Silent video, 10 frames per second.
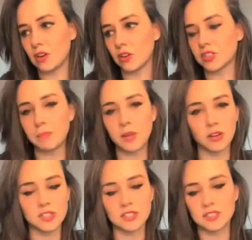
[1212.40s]

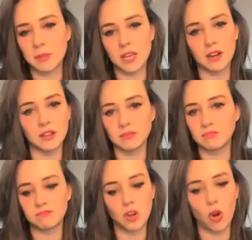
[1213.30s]
the typical
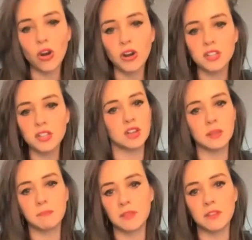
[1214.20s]
chords on
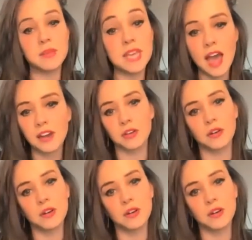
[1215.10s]
the piano.